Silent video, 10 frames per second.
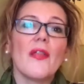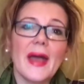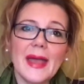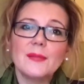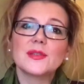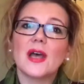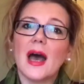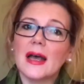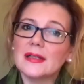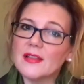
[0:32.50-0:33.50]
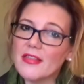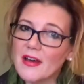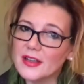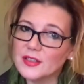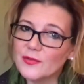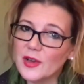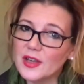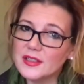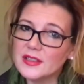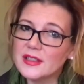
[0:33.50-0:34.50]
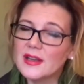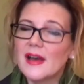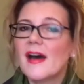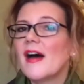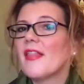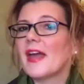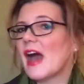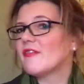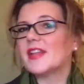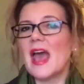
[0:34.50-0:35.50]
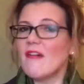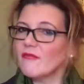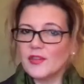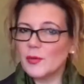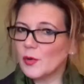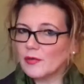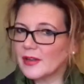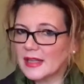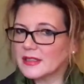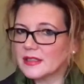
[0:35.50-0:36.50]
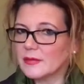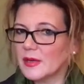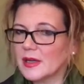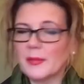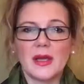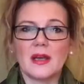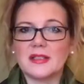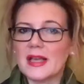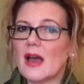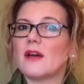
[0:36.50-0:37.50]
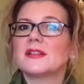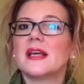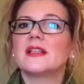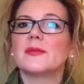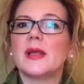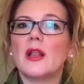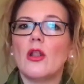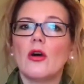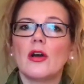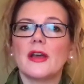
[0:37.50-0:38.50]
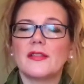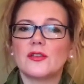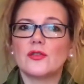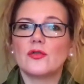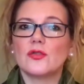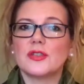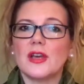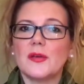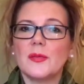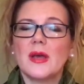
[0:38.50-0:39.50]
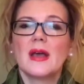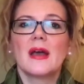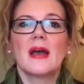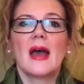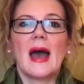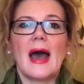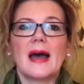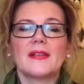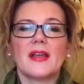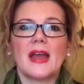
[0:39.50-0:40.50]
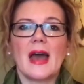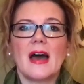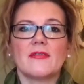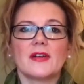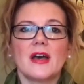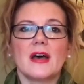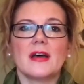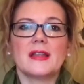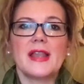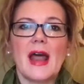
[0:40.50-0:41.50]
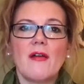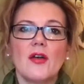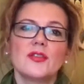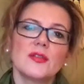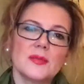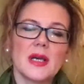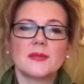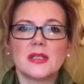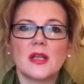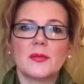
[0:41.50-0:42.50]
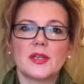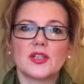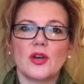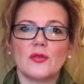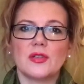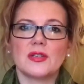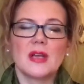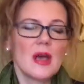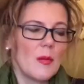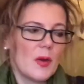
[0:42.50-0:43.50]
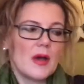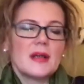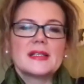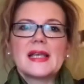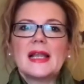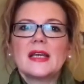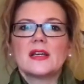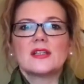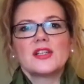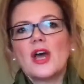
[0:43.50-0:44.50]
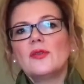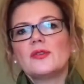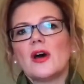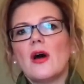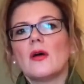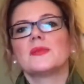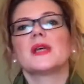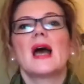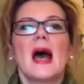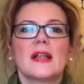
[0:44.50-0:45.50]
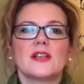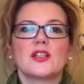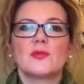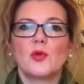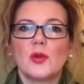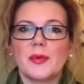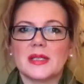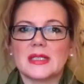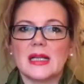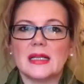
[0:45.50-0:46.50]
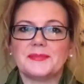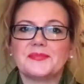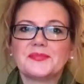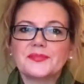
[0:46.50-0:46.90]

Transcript: their hips and thighs first. They have an enviable flat stomach because they tend to be longer in the torso, and they have narrow, sometimes sloping shoulders, but delicate toned arms and a smaller bust line.